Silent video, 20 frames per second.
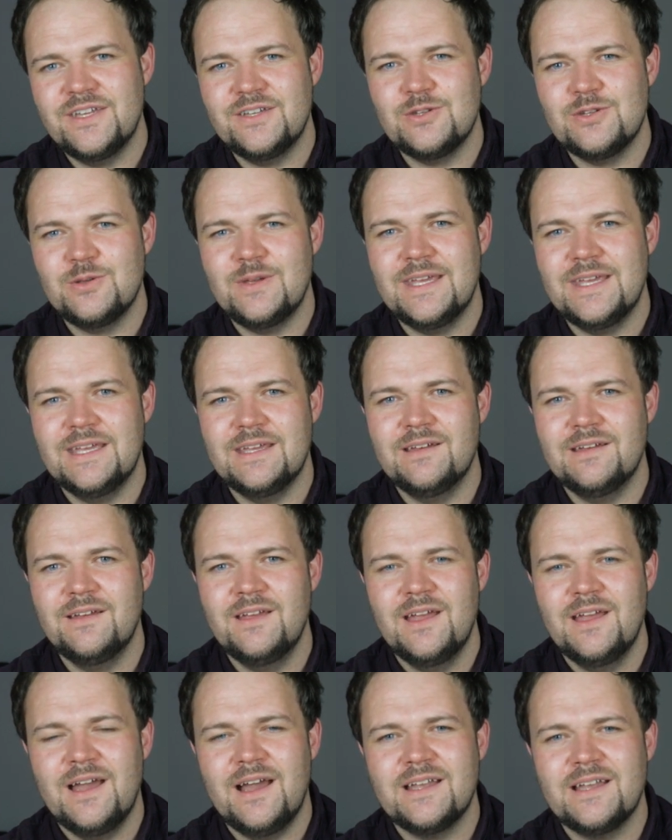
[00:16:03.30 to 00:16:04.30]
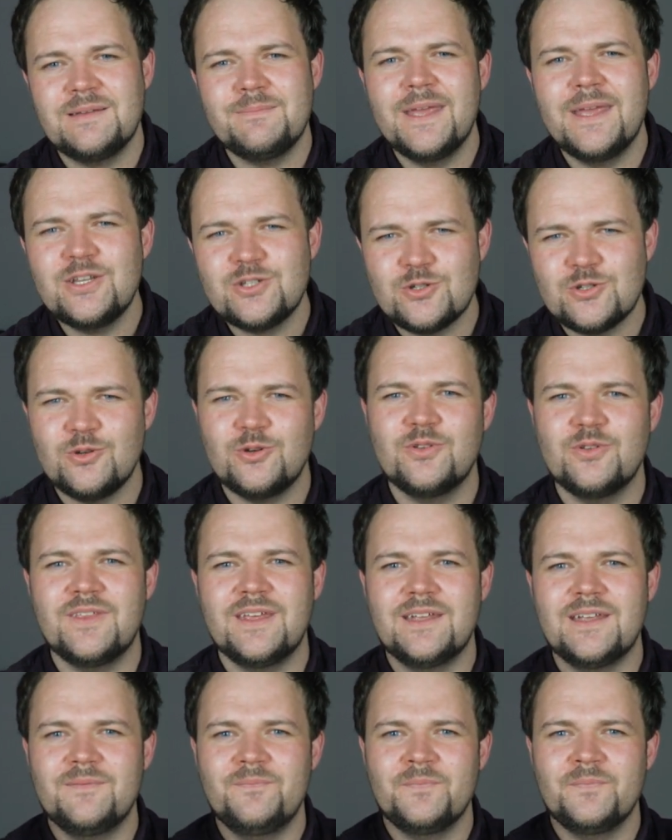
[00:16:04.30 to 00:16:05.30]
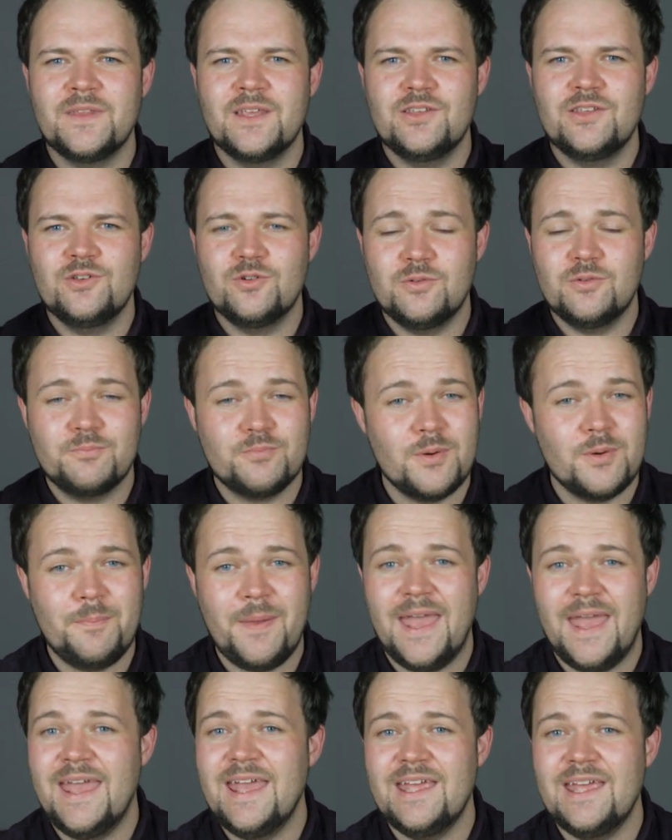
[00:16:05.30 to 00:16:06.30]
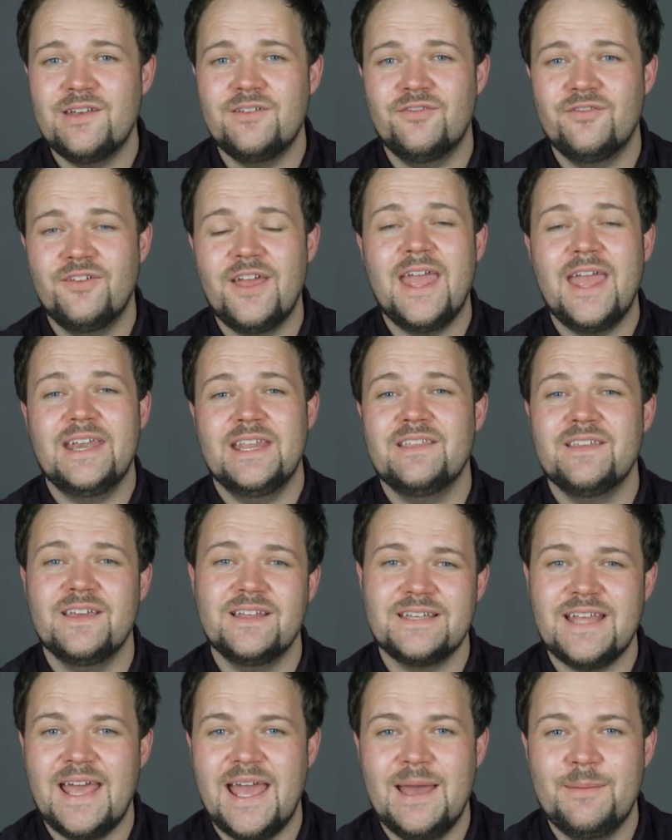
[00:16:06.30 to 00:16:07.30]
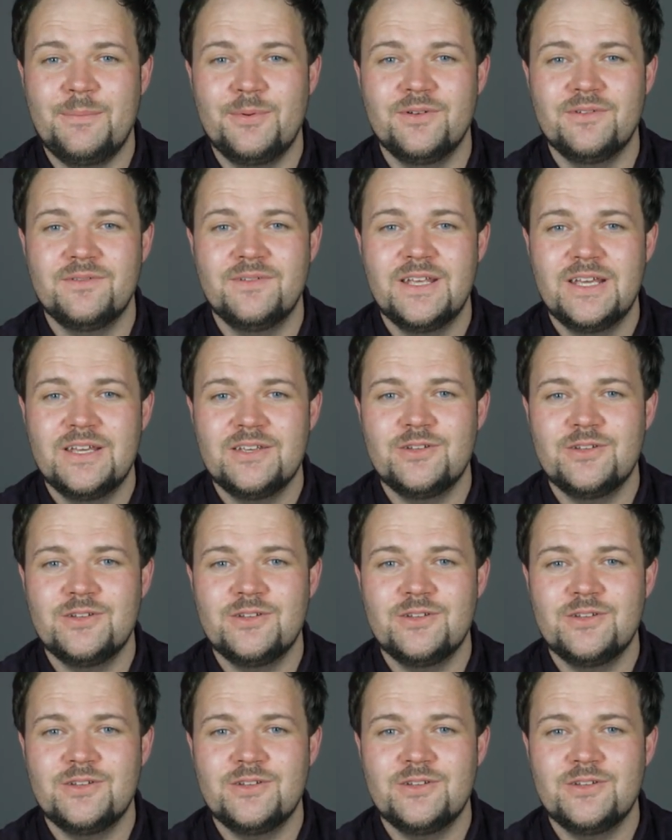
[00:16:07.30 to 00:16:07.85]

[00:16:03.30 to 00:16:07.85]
into here are to make sure that you're prepared for anything to happen.